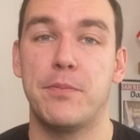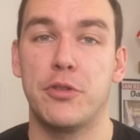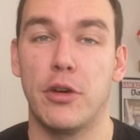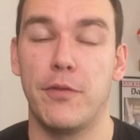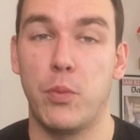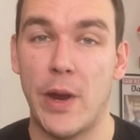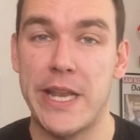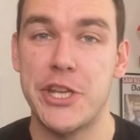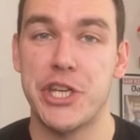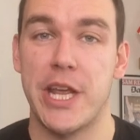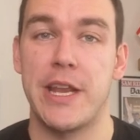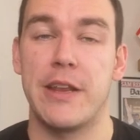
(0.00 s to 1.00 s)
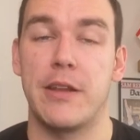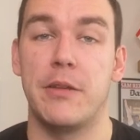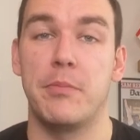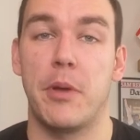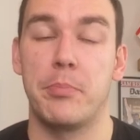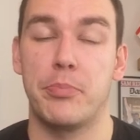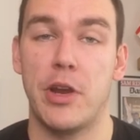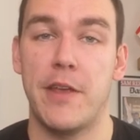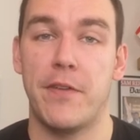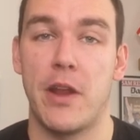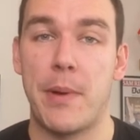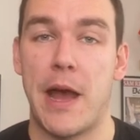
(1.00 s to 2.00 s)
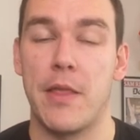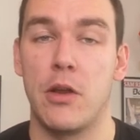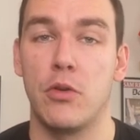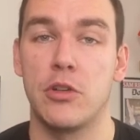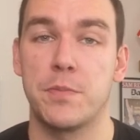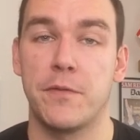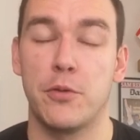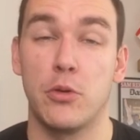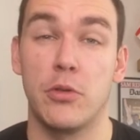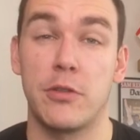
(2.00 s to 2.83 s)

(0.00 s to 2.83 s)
sort of whinging and briefing about the Lords before.